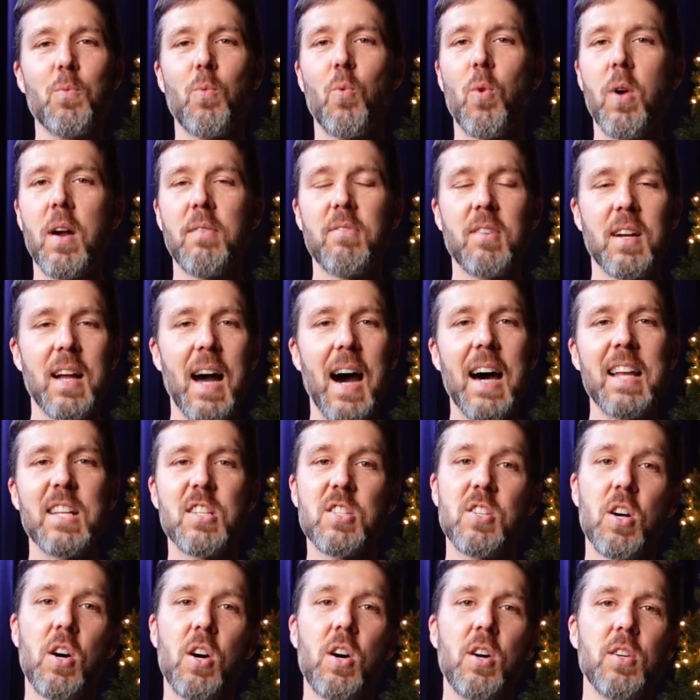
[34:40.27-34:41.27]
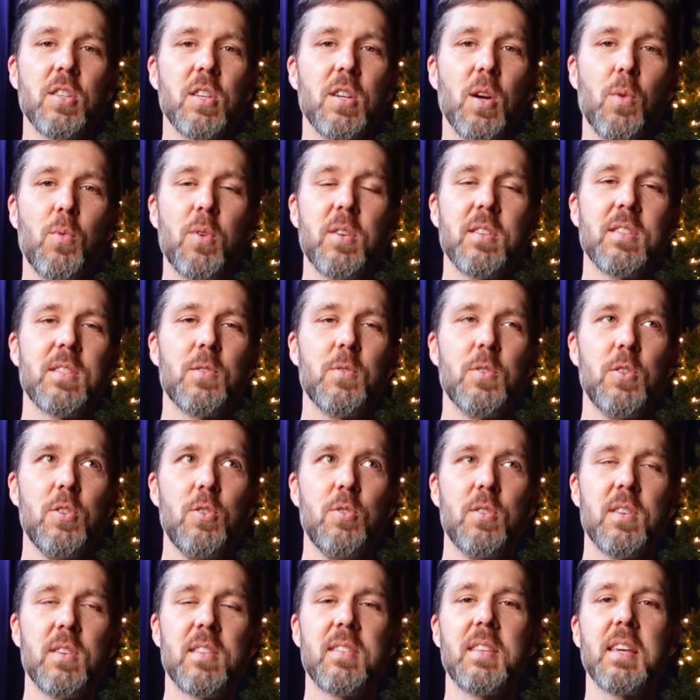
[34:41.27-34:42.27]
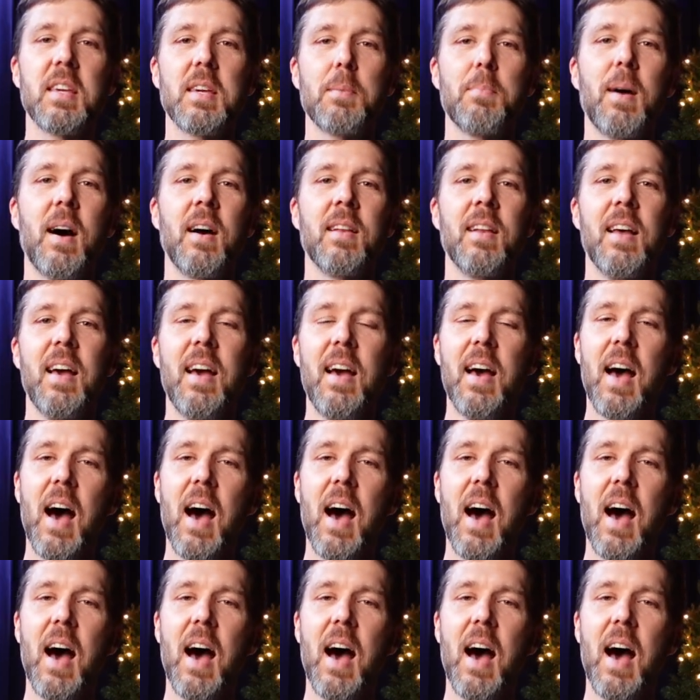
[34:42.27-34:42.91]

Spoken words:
wherever God is calling you, I want you to think about